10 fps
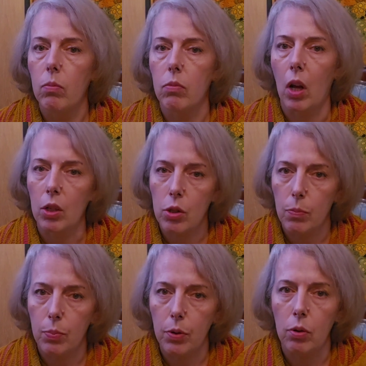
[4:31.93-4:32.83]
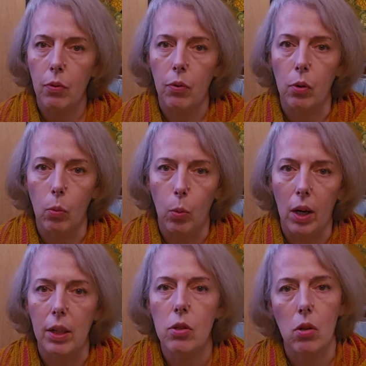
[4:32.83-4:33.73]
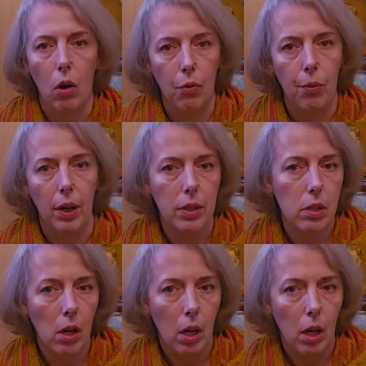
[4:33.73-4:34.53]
nice, beautiful whites, off-whites,